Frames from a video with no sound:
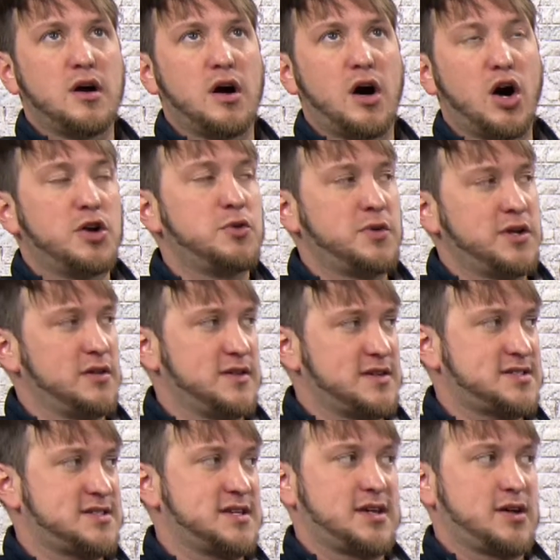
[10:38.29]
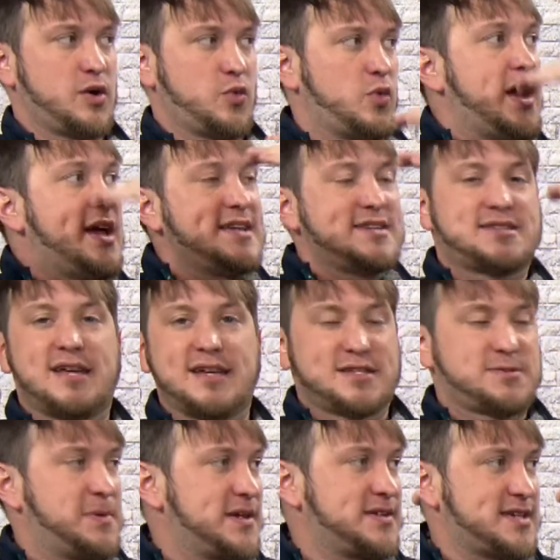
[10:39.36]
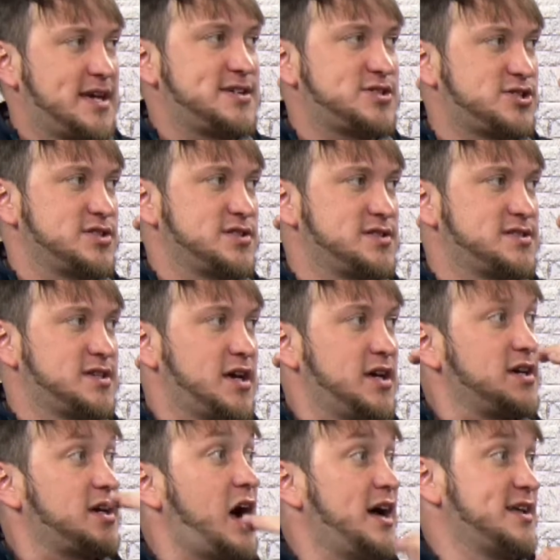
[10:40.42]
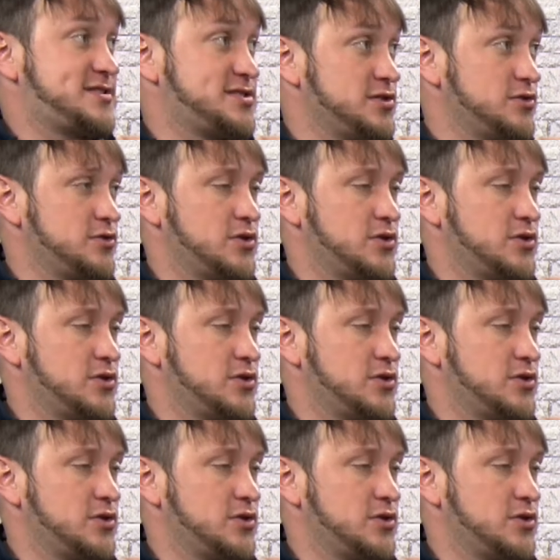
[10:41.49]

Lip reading: unrealistic raised expectations got to.